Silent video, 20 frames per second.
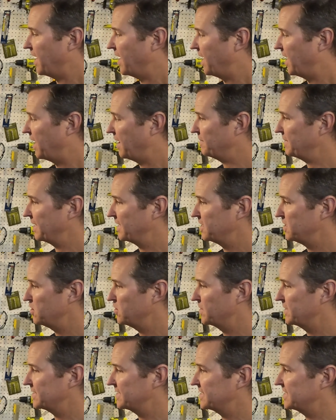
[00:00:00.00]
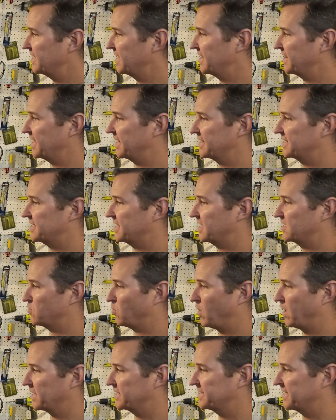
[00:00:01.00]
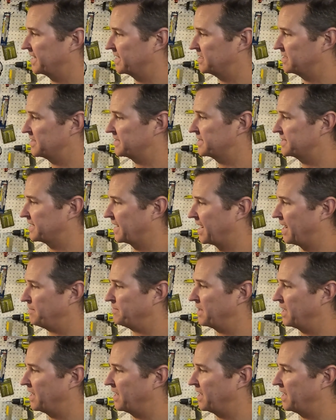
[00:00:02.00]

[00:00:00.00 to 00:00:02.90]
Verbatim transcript: Um, you can see that it says WattCycle at the top.